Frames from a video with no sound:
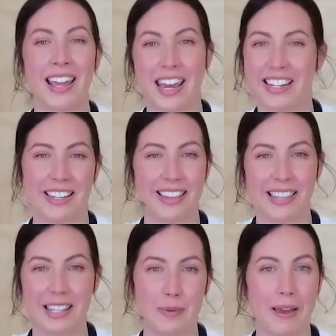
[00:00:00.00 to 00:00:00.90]
heat in
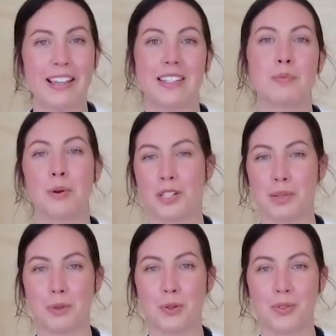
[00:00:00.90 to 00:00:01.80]
this space as
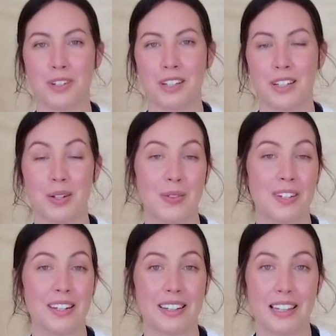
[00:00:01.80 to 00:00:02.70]
possible. We're
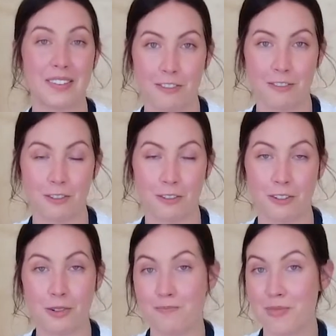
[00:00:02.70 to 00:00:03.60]
going to leave it
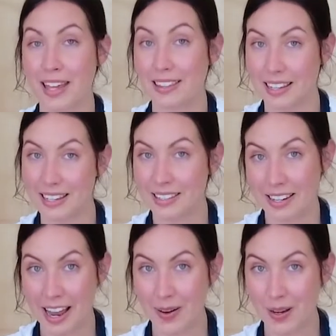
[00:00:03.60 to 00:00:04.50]
for at least an
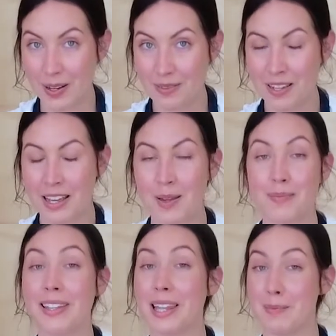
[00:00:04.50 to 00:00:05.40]
hour,
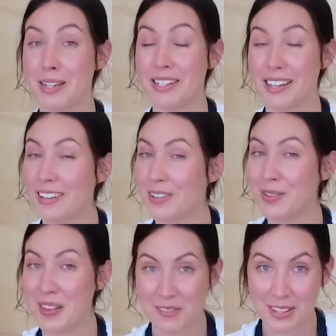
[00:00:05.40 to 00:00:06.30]
but let me tell you,
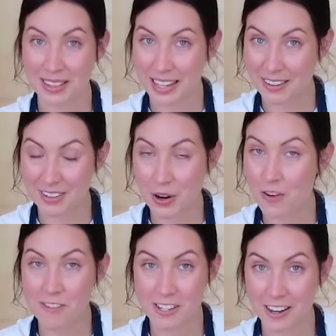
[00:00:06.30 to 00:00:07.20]
if you leave it
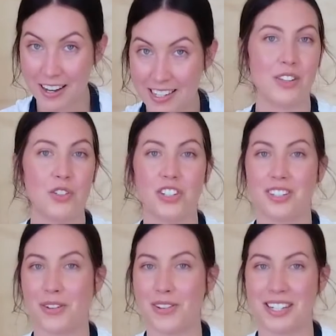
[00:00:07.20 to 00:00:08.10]
overnight, you're
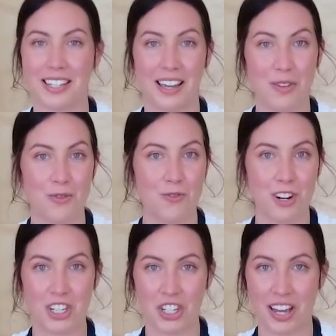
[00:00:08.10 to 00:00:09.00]
just going to get
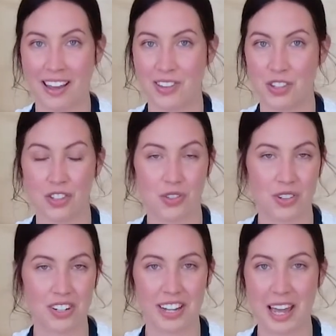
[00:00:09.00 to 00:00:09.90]
richer and
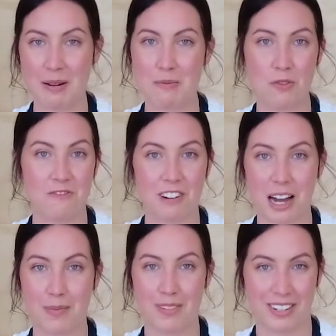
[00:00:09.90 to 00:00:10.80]
stronger and more
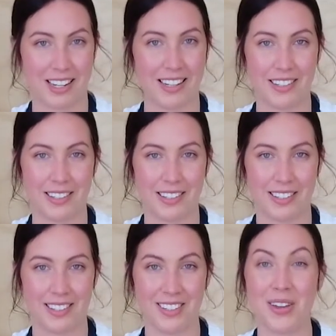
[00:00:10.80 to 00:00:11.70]
vibrant colours.
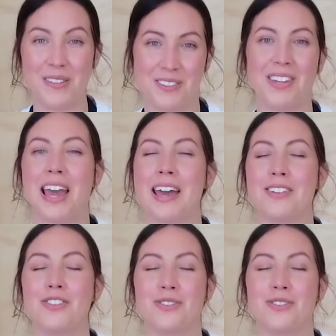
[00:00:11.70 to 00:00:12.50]
So if you can,